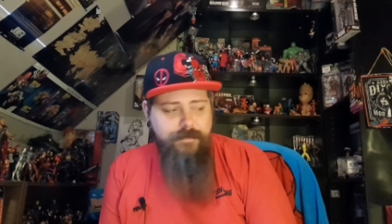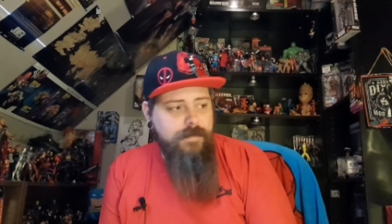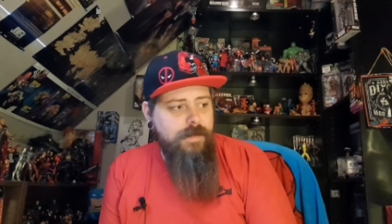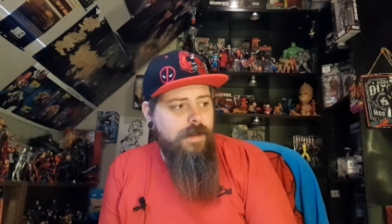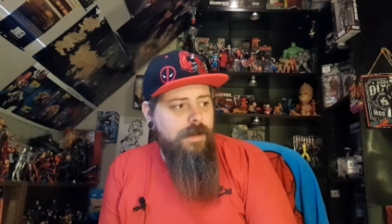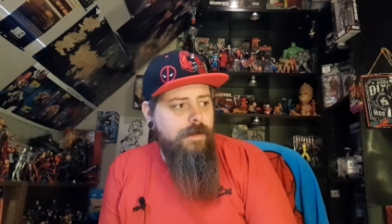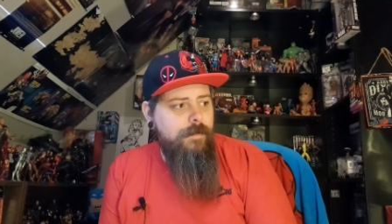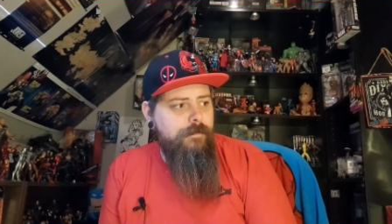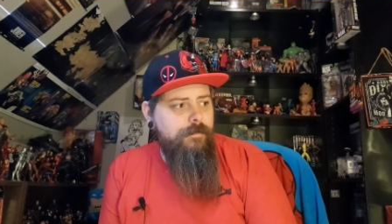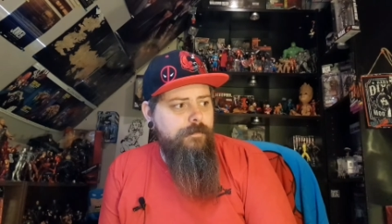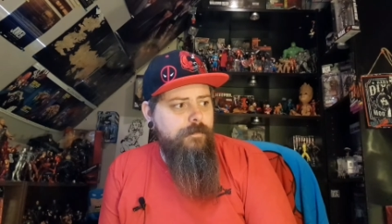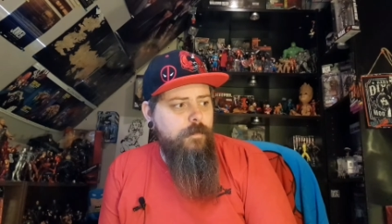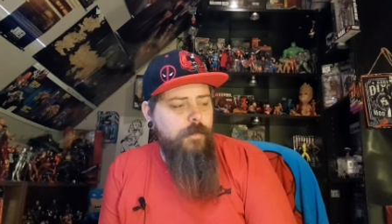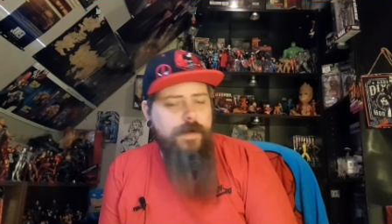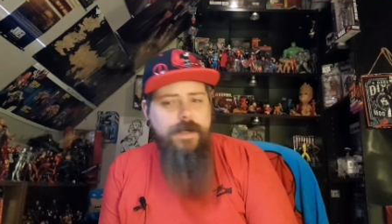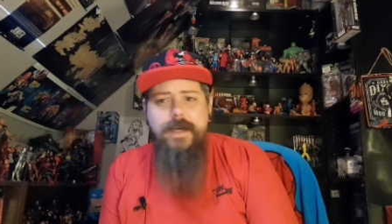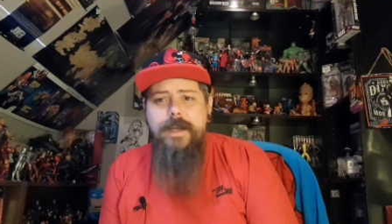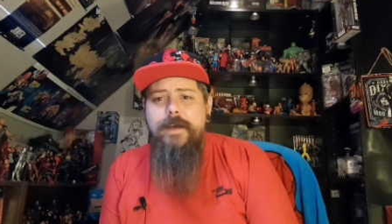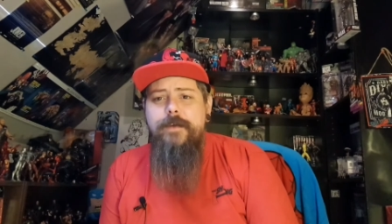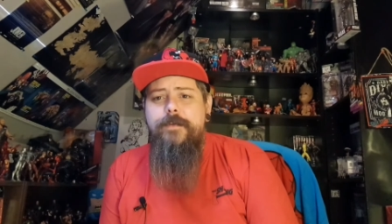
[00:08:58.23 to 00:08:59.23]

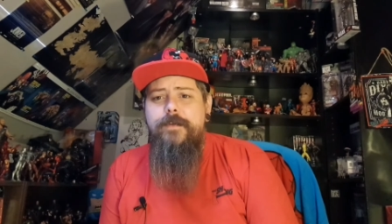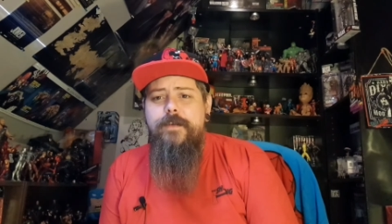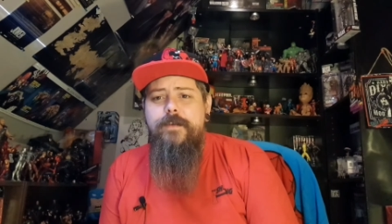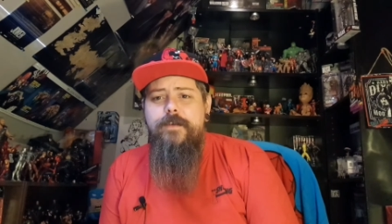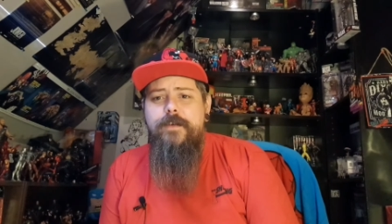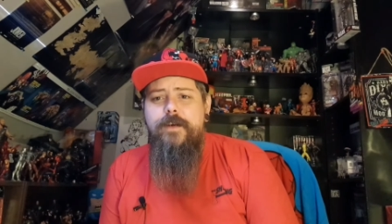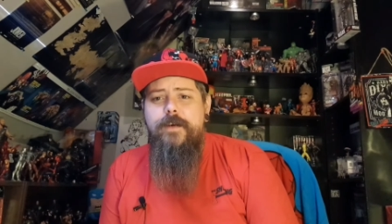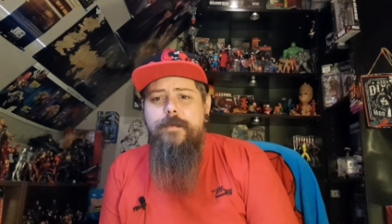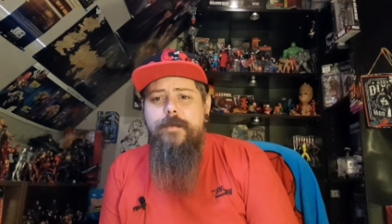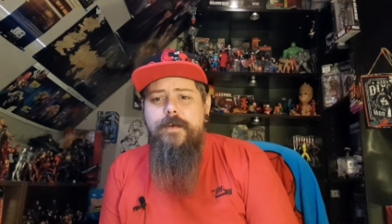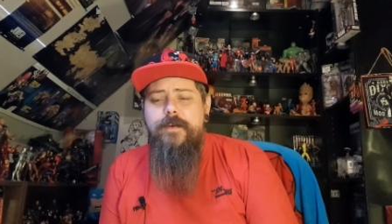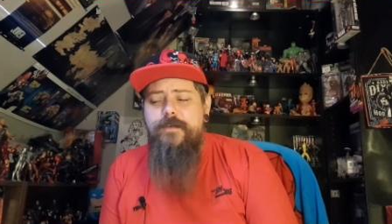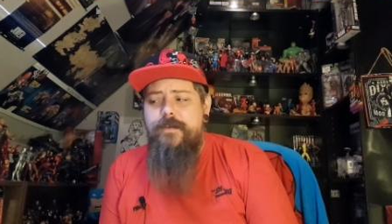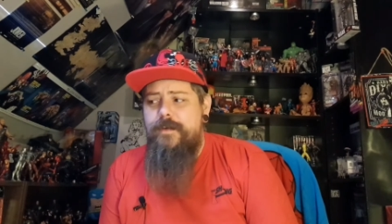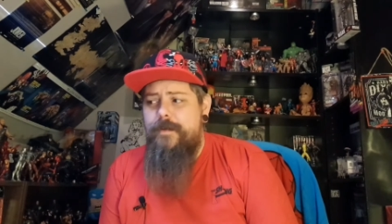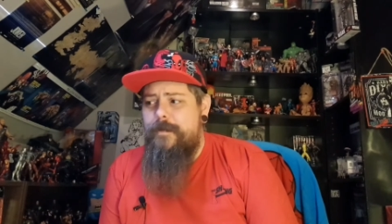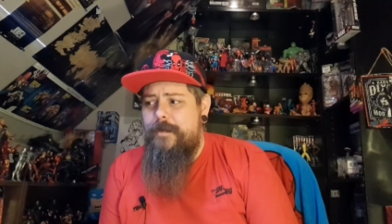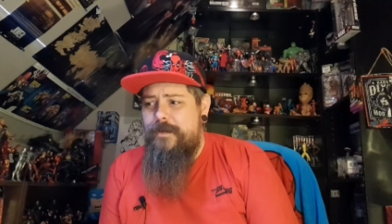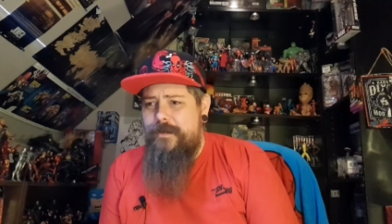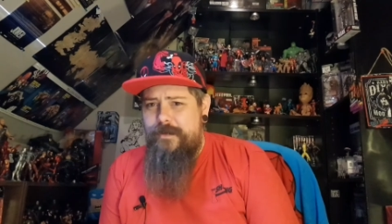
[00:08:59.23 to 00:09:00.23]
When I left the cinema, I
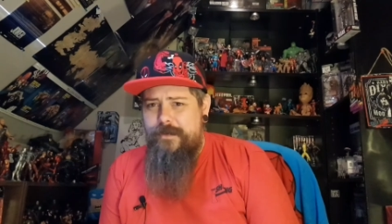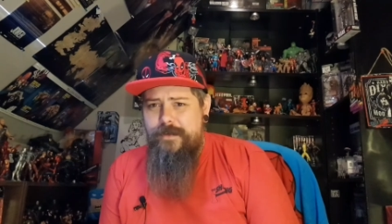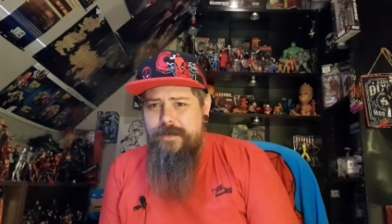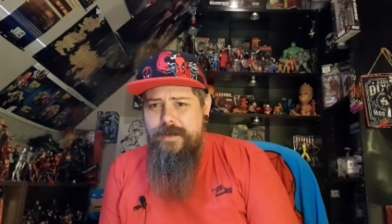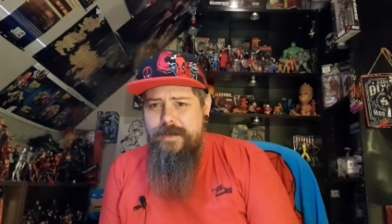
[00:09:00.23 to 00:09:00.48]
said to Mrs.